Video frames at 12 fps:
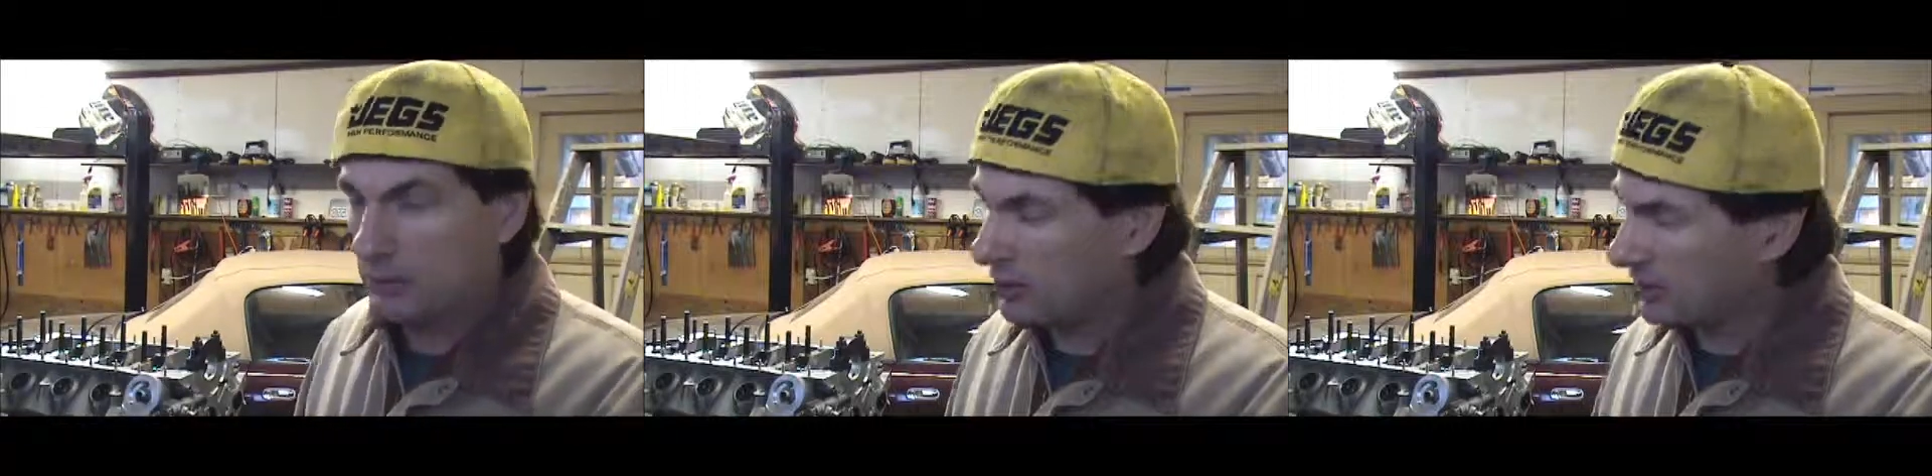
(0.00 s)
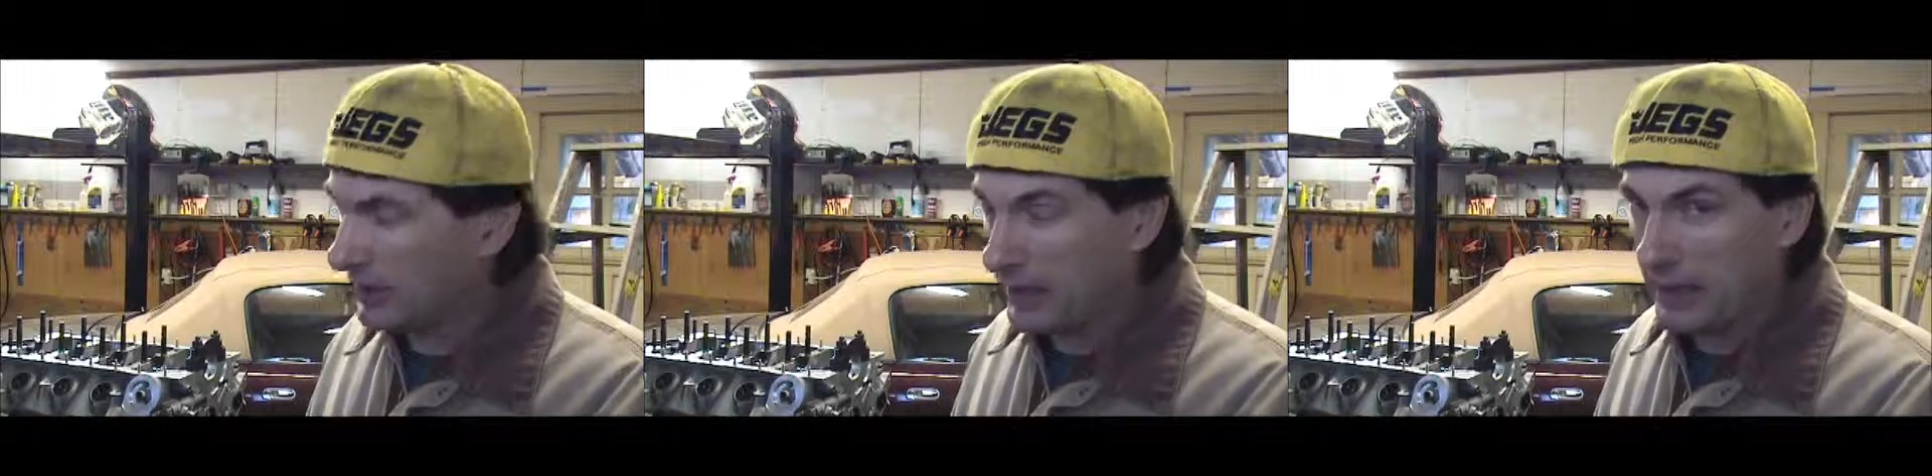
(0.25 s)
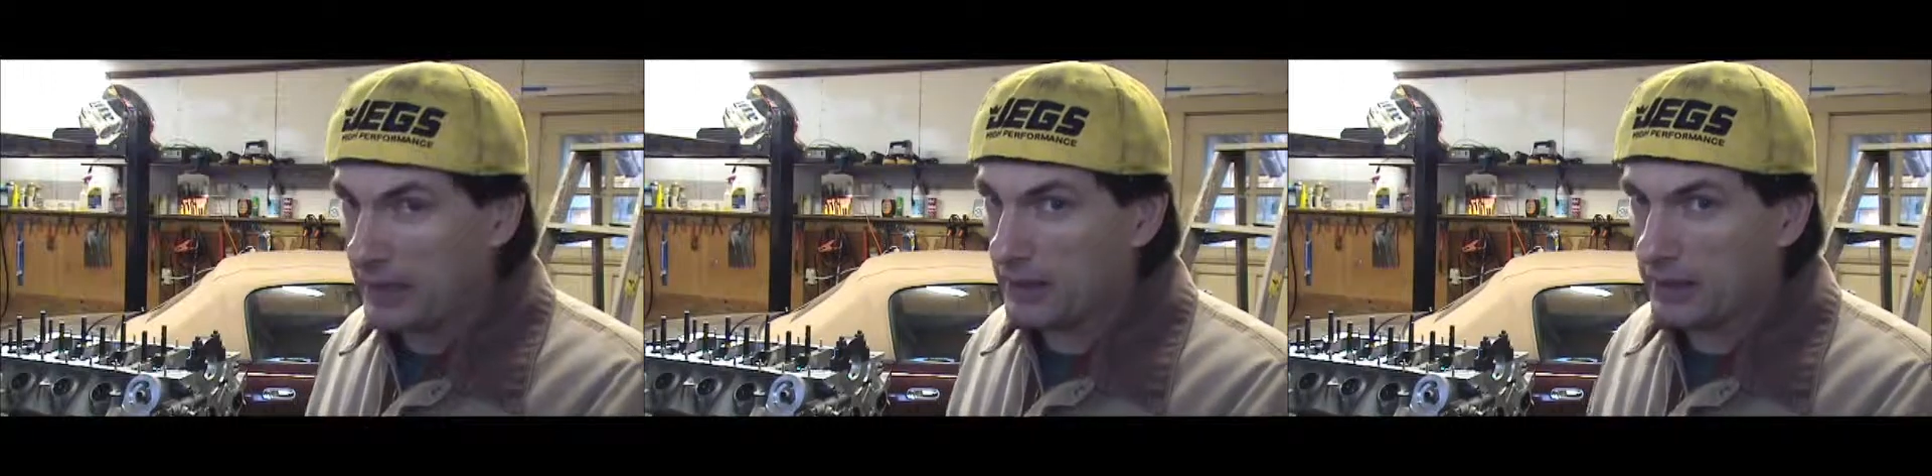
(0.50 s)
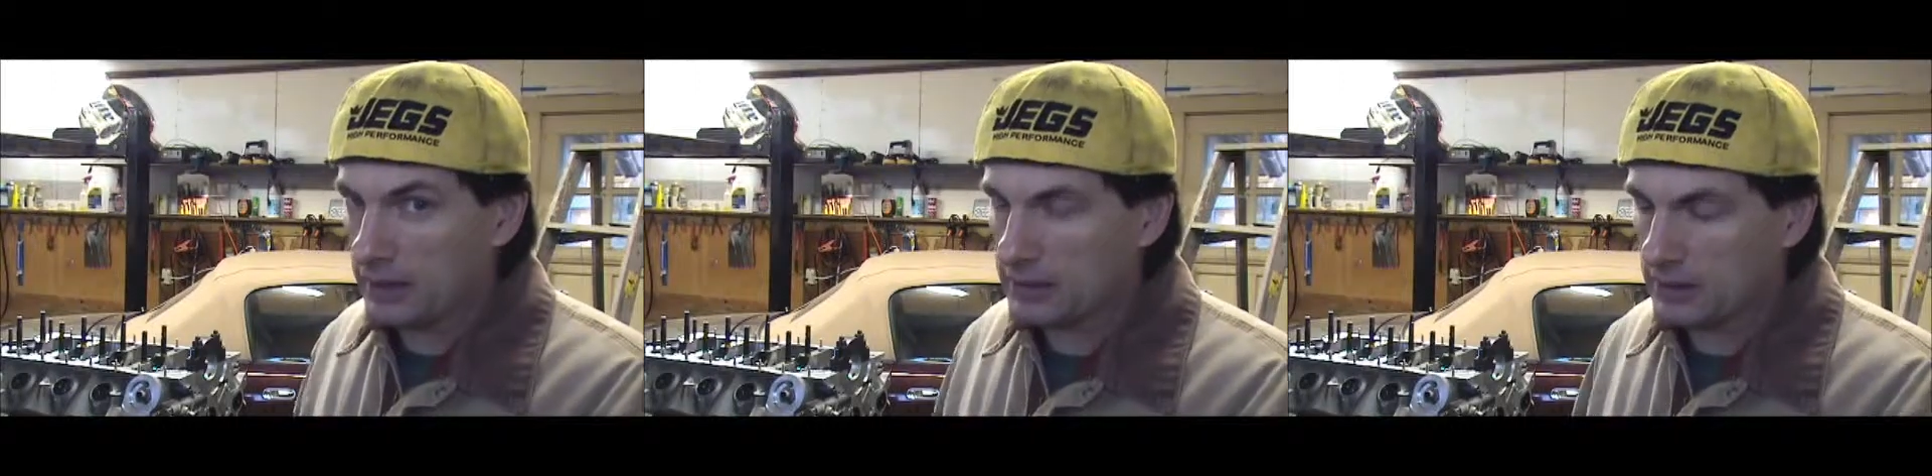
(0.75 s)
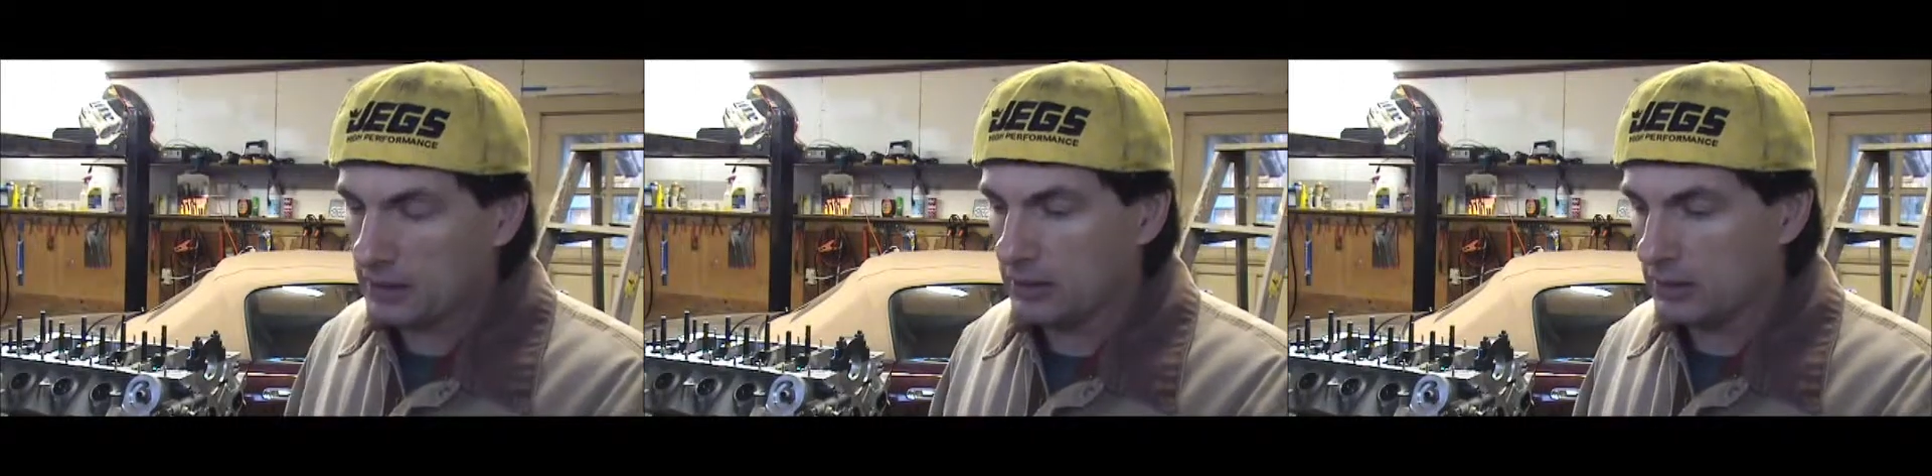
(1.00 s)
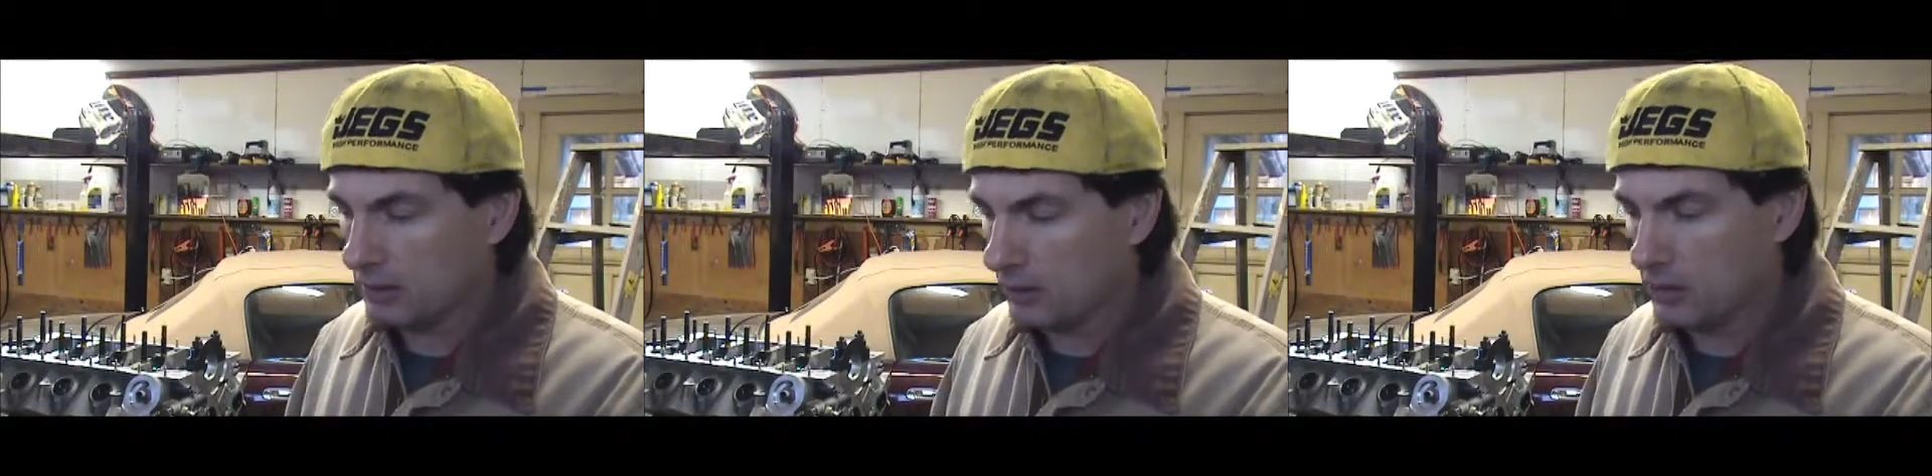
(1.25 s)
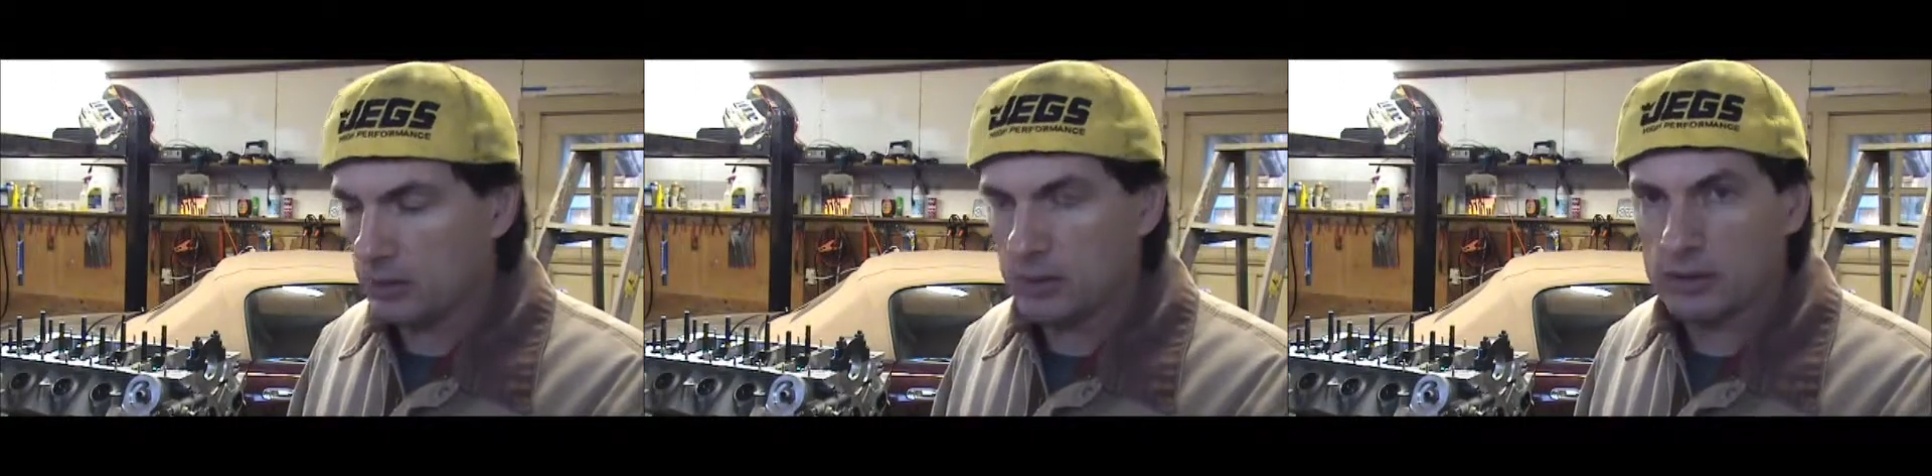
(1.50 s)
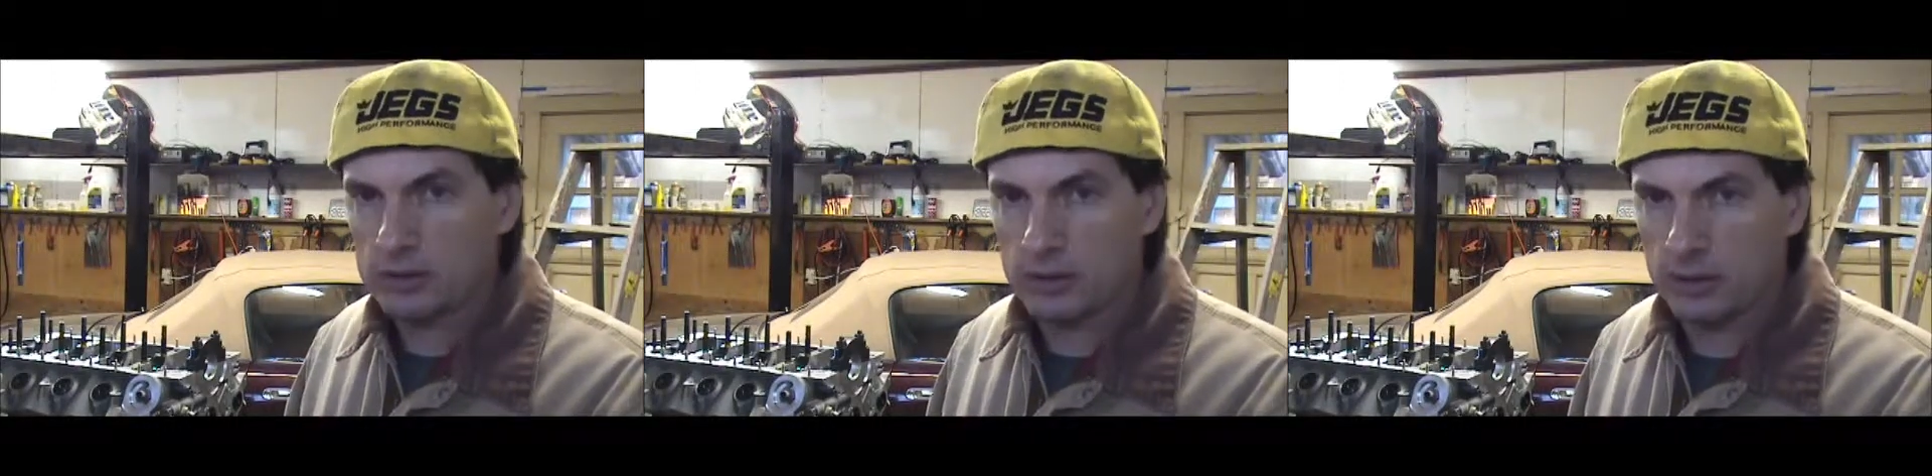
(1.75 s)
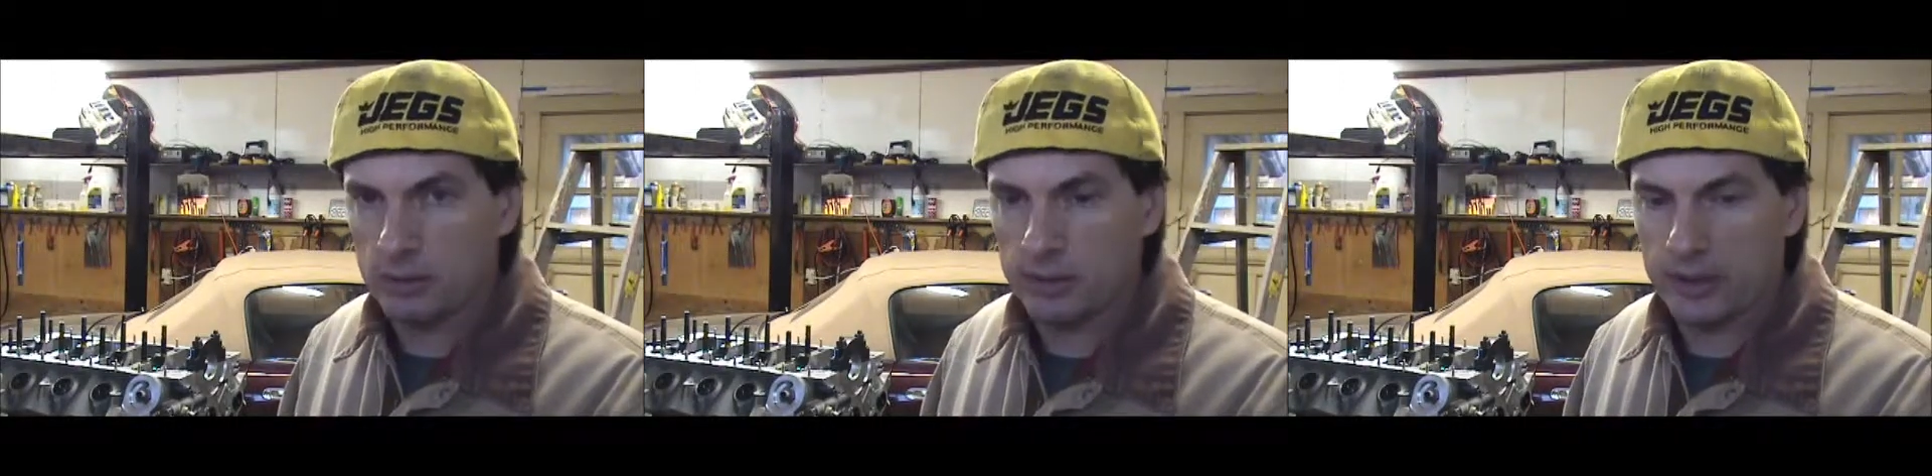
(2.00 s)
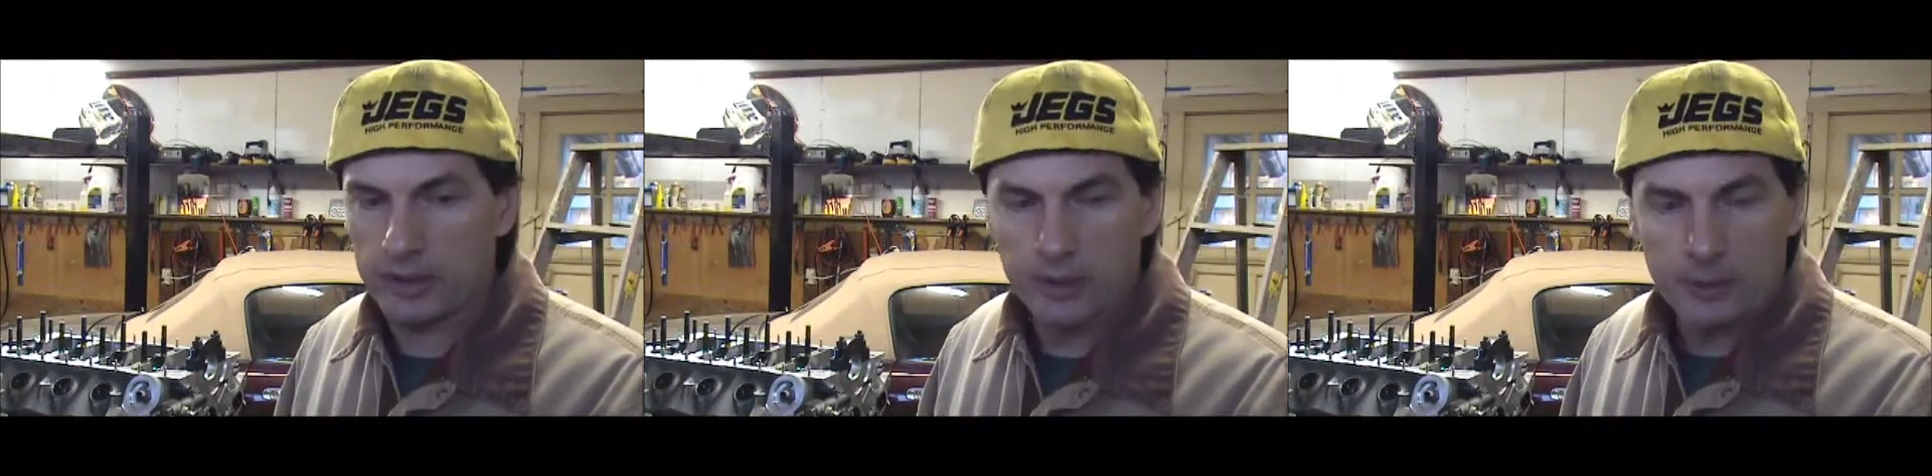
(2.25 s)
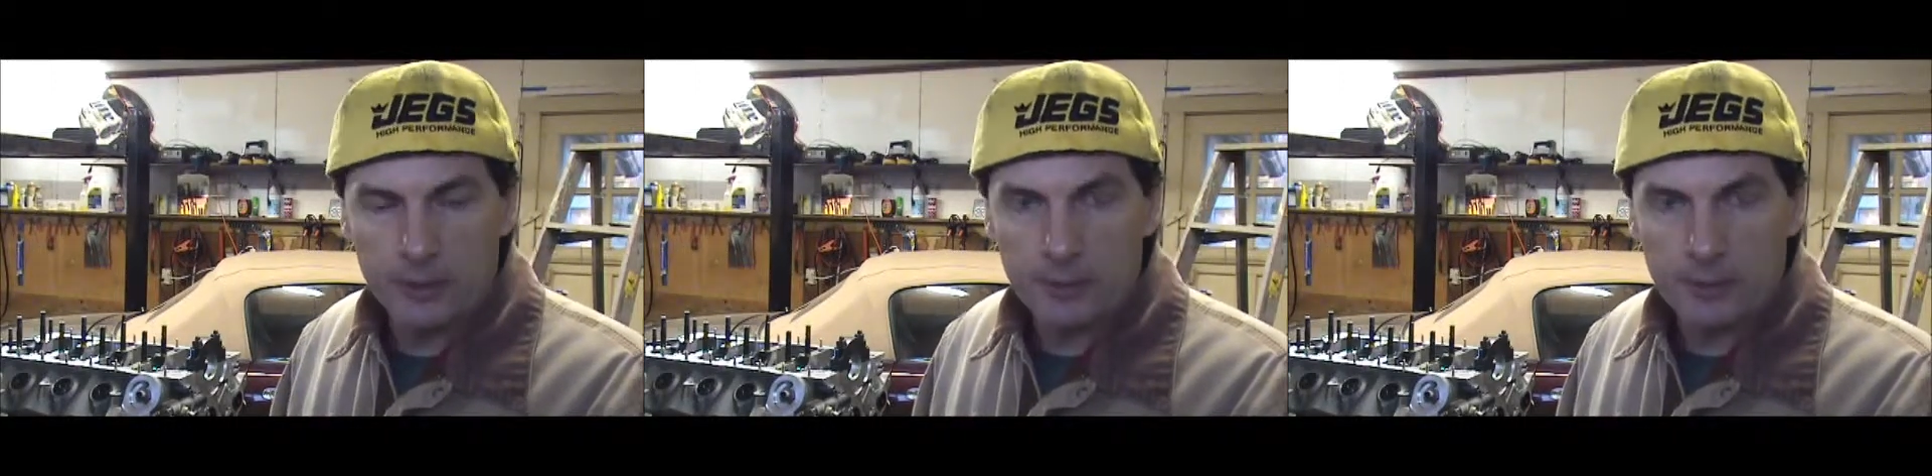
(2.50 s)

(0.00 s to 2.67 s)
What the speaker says: Looking at it, like I said, the lower looks a little bigger.